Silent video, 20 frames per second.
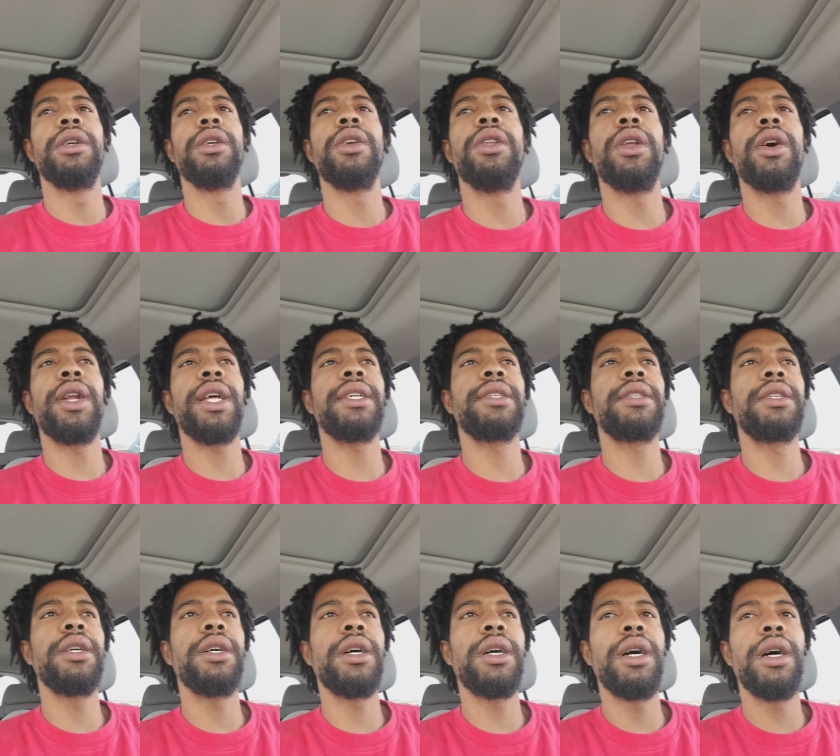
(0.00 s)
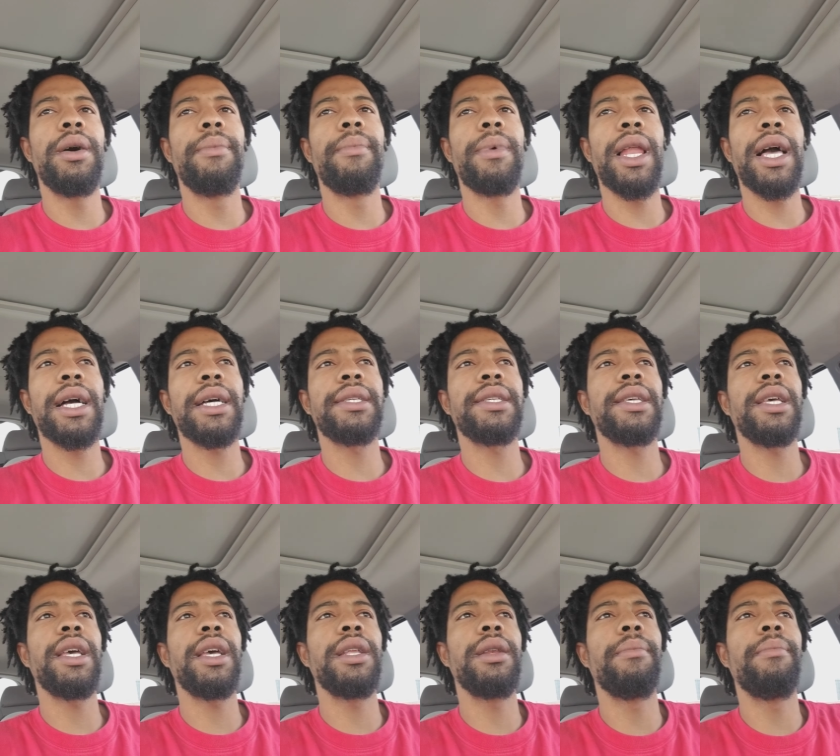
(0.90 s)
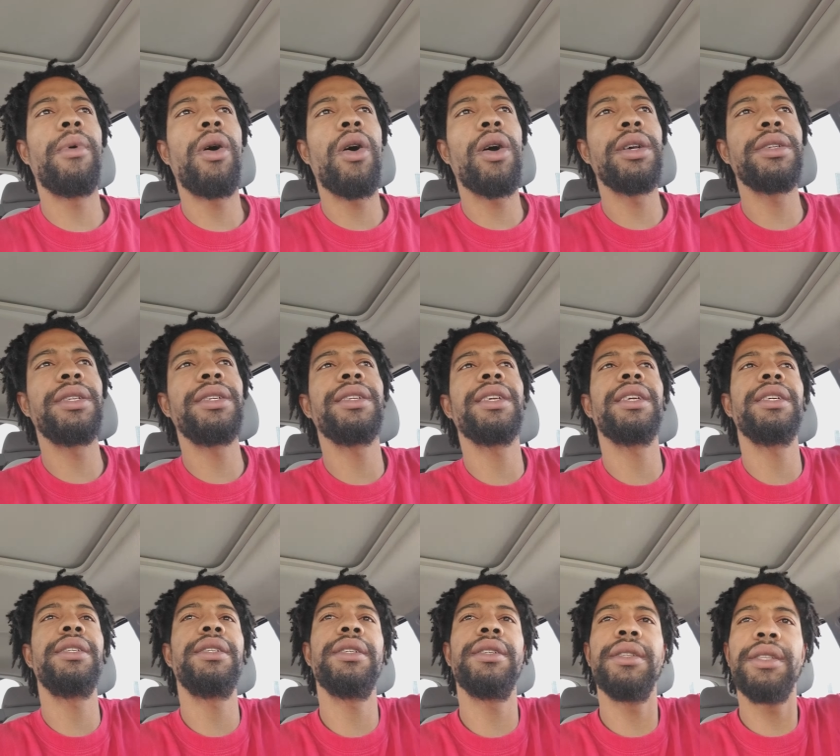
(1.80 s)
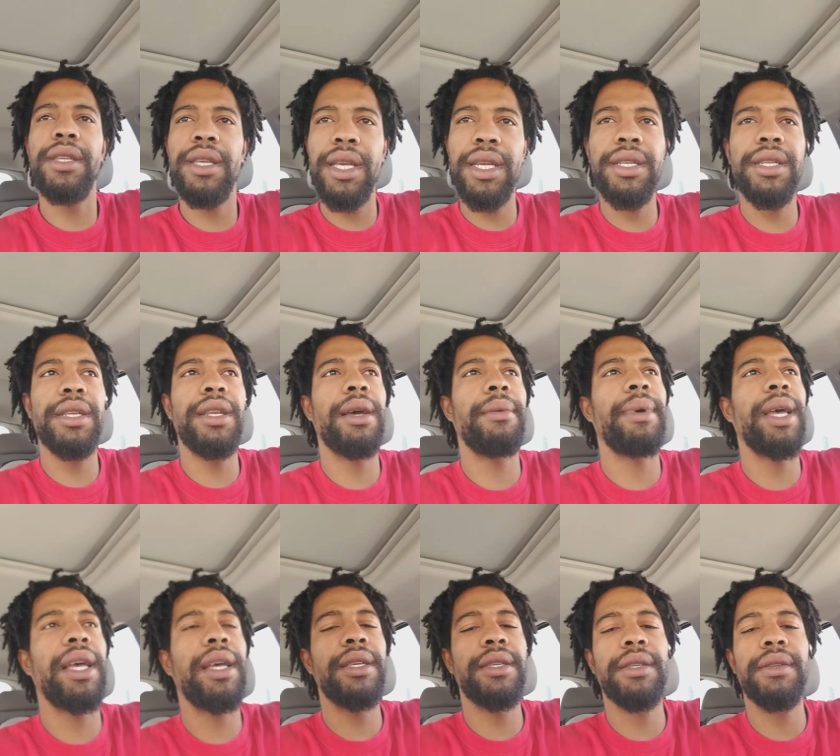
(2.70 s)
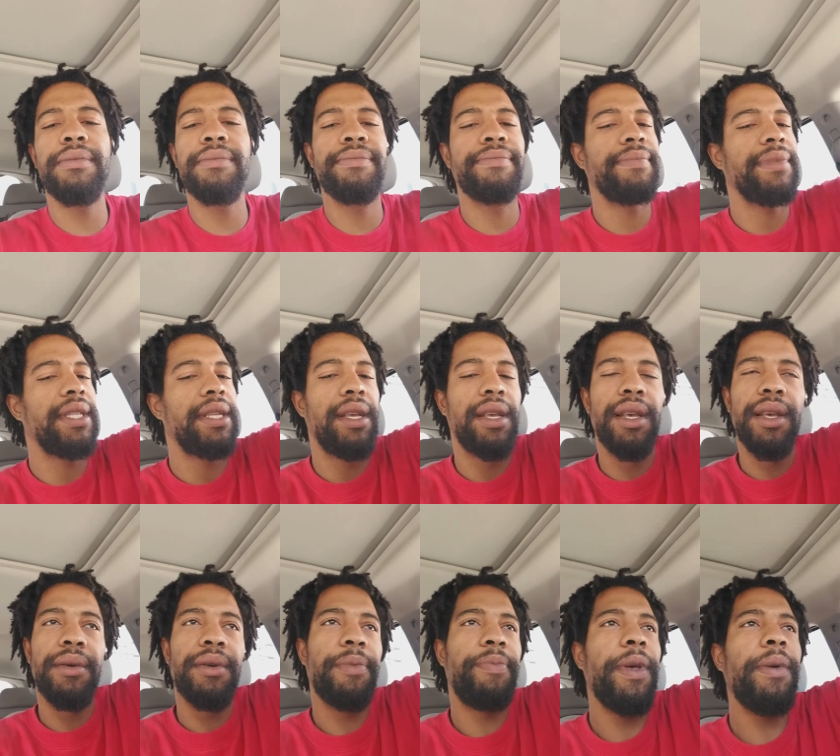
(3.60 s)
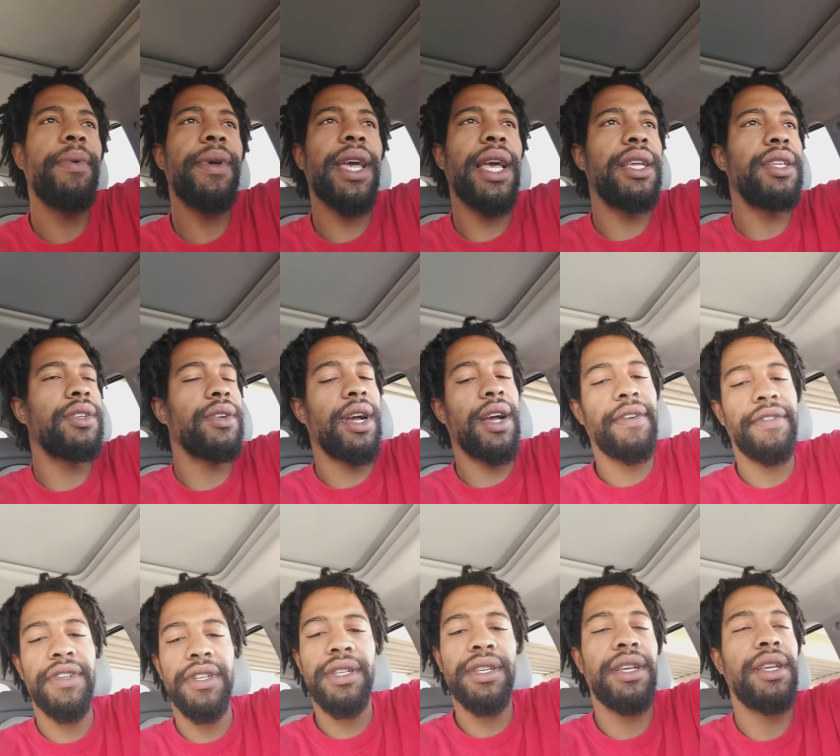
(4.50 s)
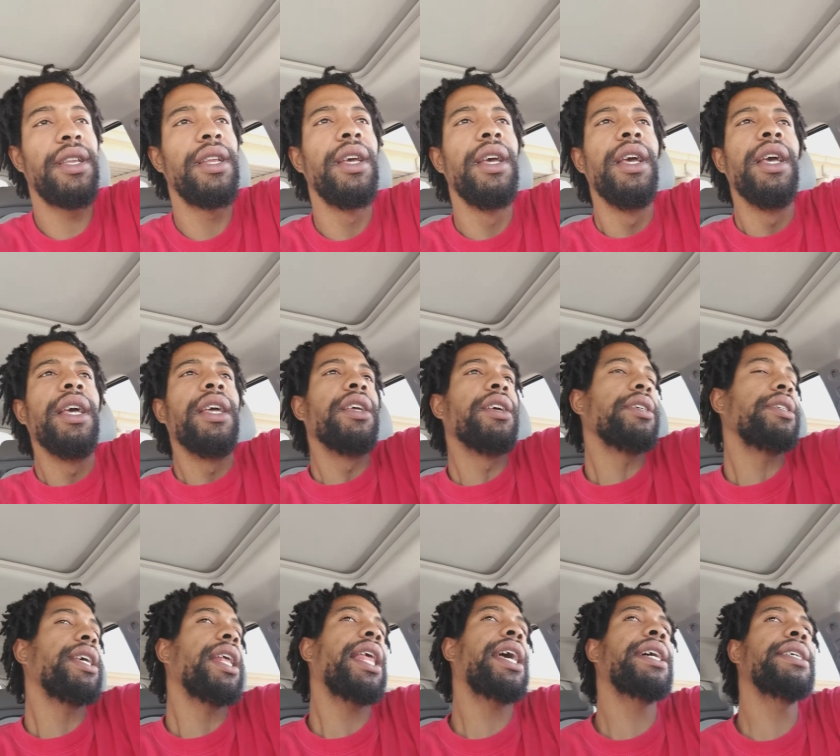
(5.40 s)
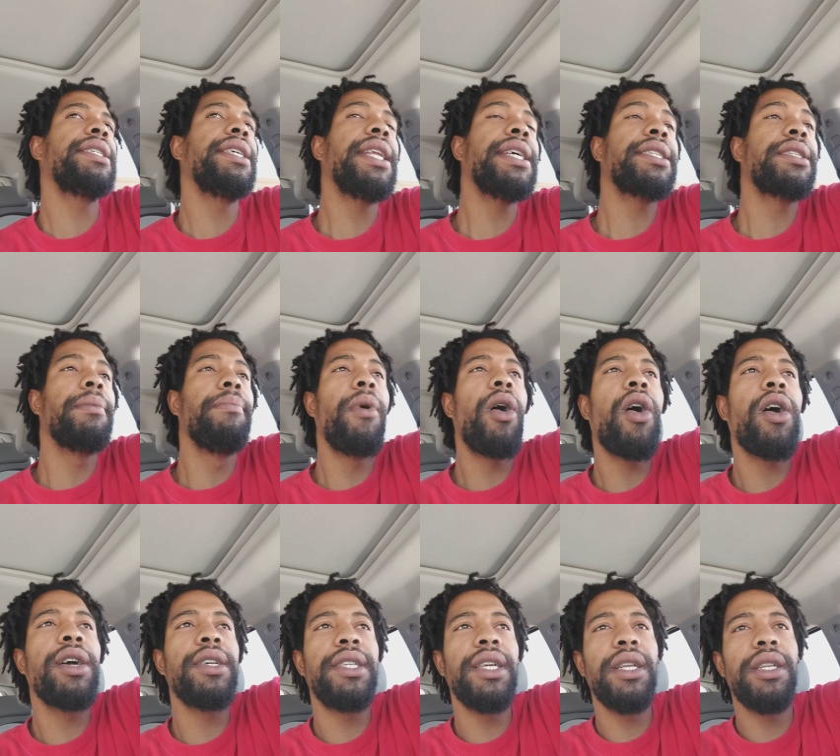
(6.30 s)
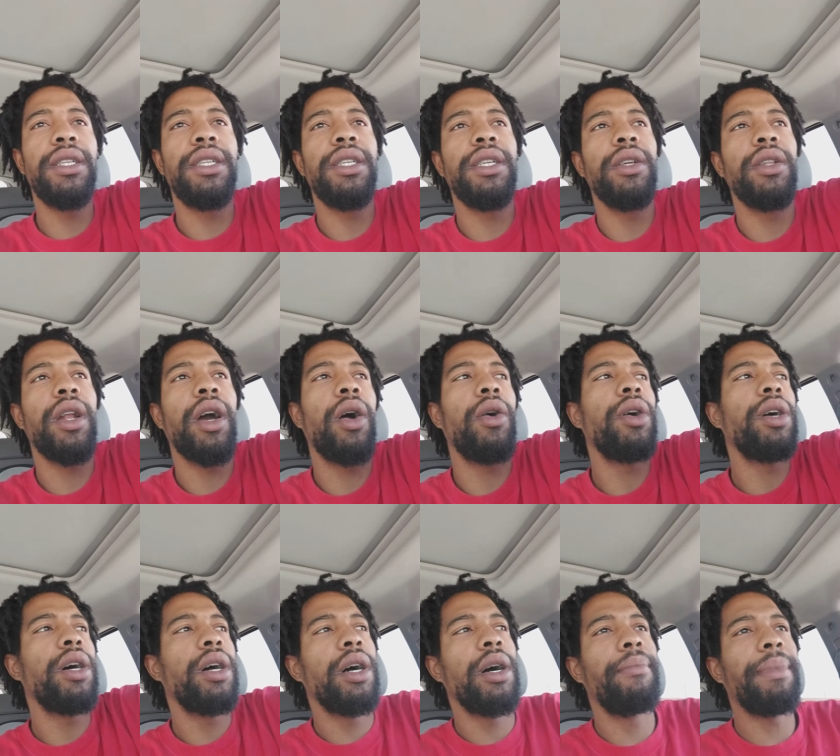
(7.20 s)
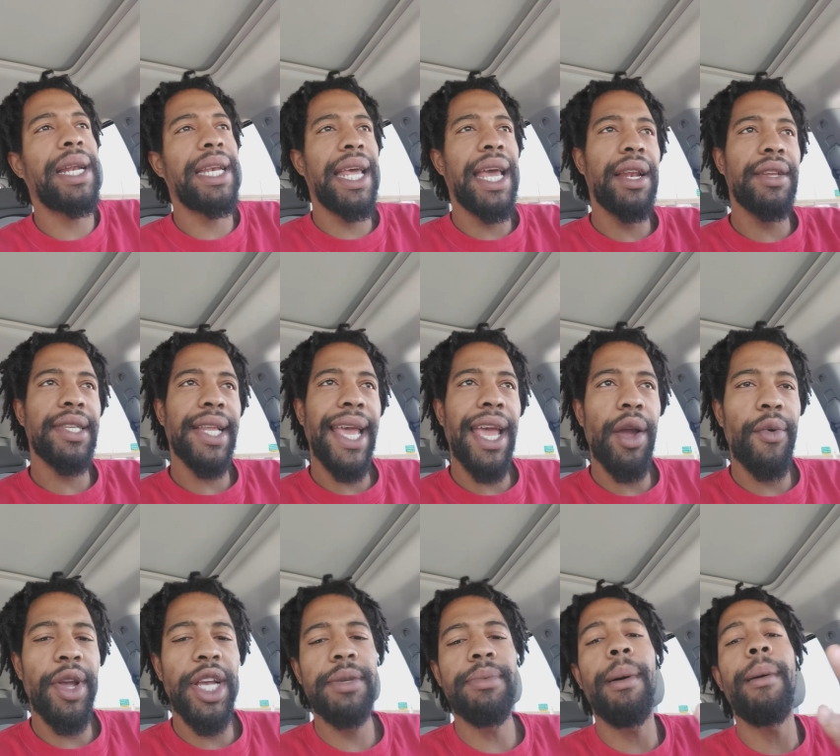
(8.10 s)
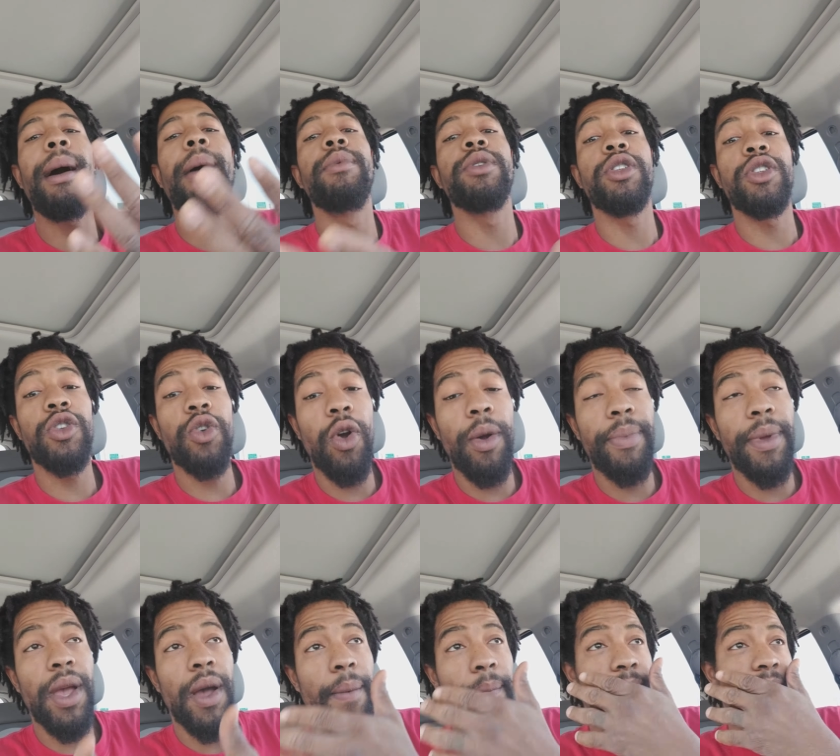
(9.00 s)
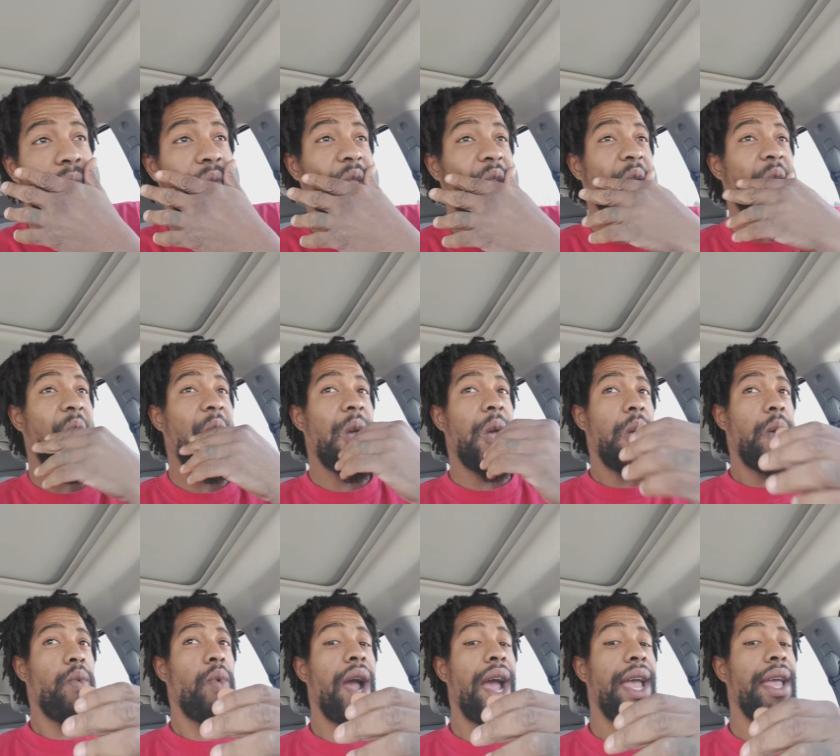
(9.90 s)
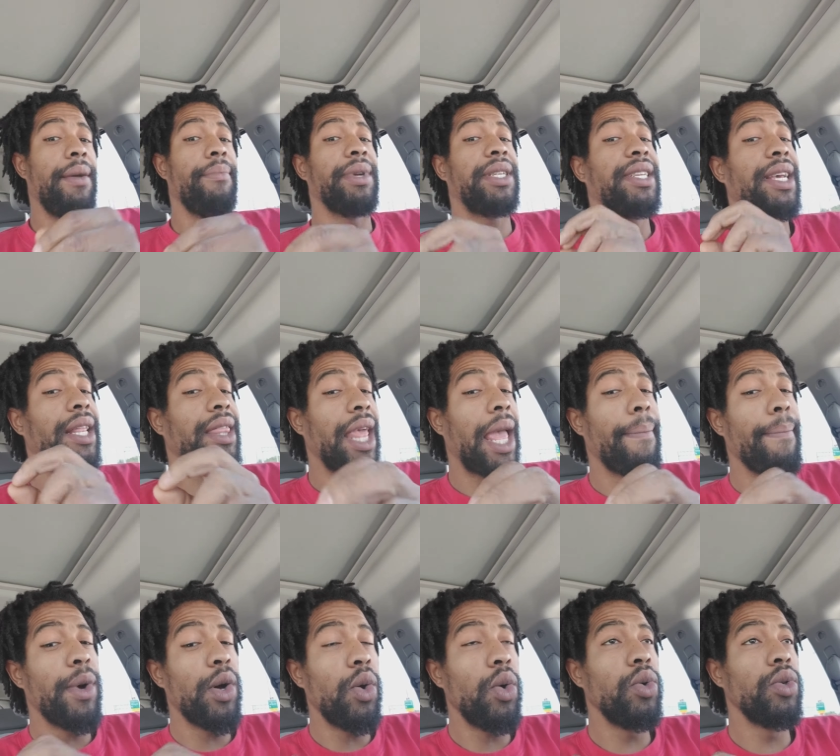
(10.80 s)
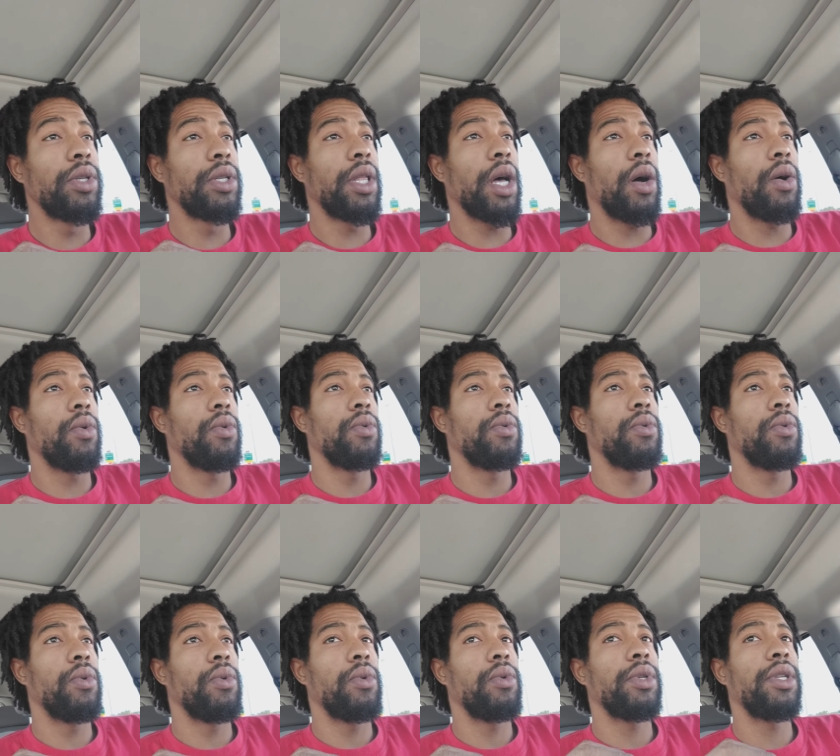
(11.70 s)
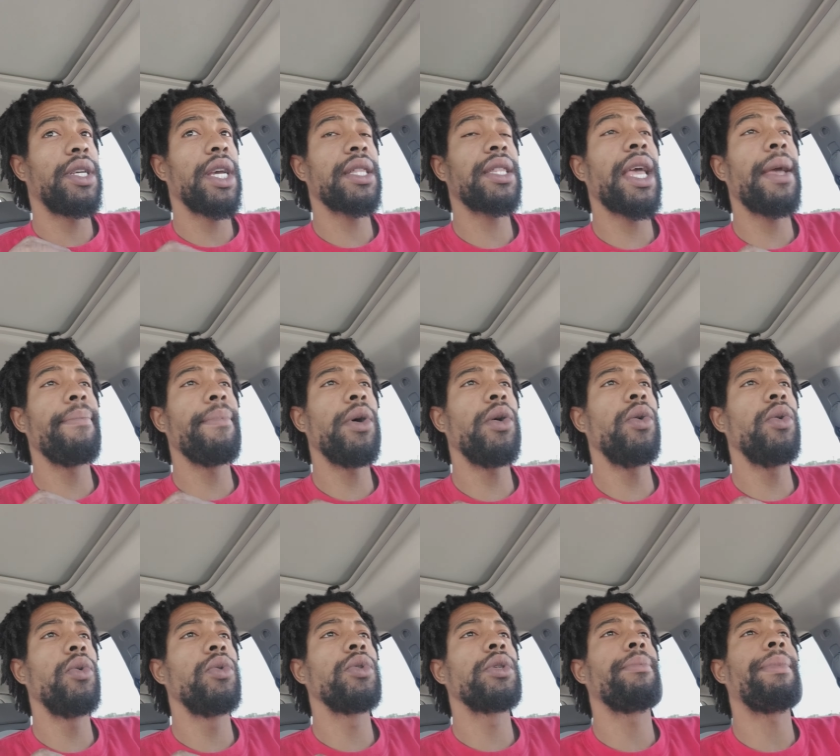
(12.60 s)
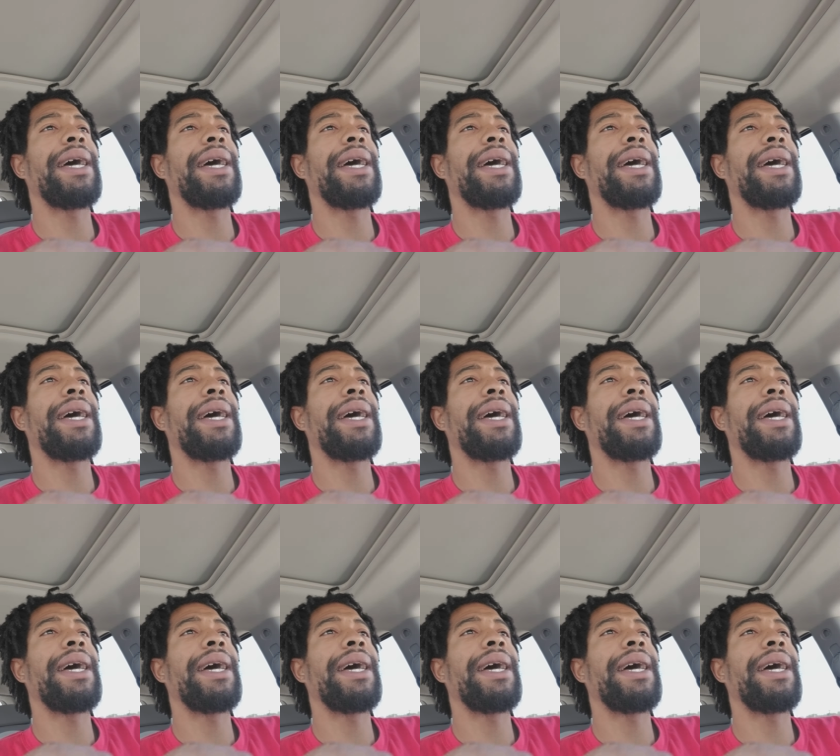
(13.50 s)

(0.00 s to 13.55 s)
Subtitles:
You know, that's the like I said, the Mars and get your dumb ass. But people can't drive for shit. You know what I'm saying? Like I said, that's the Mars energy. You know, my dad is an Aries, my mom was a Scorpio, right? But check their moons though. Check their moons.